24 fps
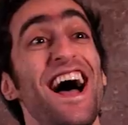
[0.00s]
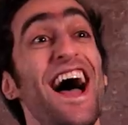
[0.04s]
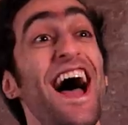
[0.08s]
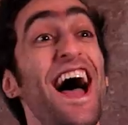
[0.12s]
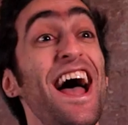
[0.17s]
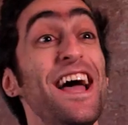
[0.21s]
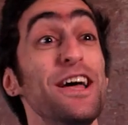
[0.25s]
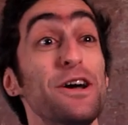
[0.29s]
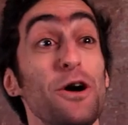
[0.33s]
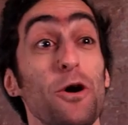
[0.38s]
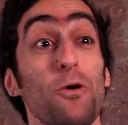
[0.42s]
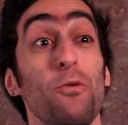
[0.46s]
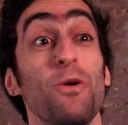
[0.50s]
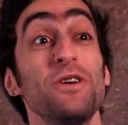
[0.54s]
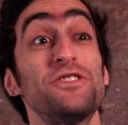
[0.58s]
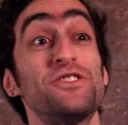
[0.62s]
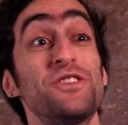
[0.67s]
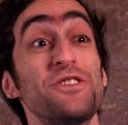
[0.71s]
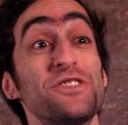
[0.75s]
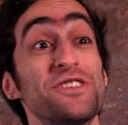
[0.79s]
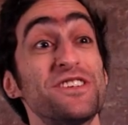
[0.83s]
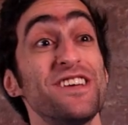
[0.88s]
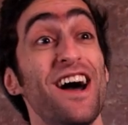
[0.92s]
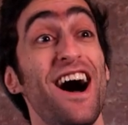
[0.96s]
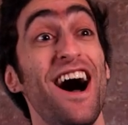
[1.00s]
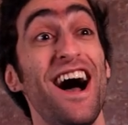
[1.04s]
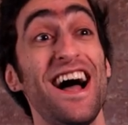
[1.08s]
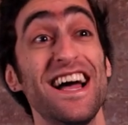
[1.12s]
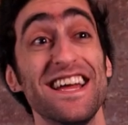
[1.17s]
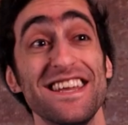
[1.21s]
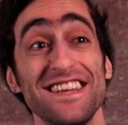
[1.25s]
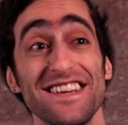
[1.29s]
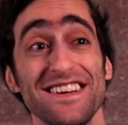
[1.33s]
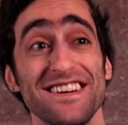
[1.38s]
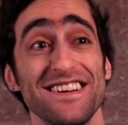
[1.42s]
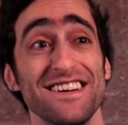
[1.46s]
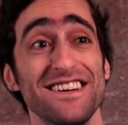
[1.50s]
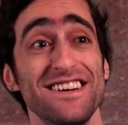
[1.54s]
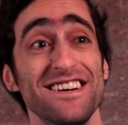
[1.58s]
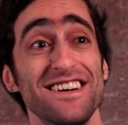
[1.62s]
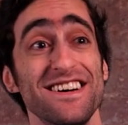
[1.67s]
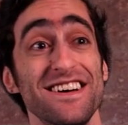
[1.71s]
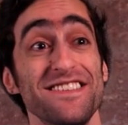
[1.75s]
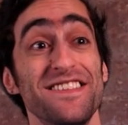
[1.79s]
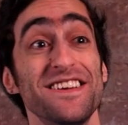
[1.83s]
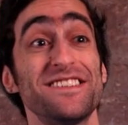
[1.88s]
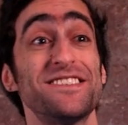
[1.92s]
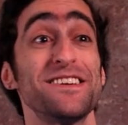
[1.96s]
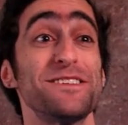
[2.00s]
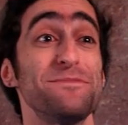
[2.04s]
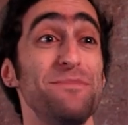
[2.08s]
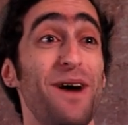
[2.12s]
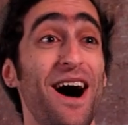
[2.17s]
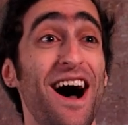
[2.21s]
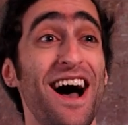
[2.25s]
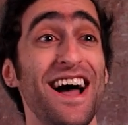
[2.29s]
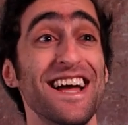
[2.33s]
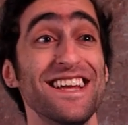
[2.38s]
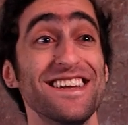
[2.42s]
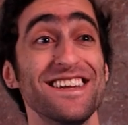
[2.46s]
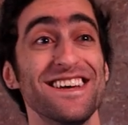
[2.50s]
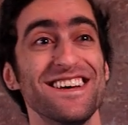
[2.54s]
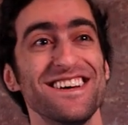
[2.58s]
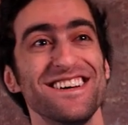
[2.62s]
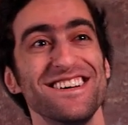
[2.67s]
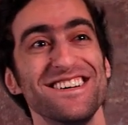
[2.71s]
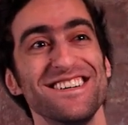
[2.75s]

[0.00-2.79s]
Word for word: Hey, what's your sign? This is mine.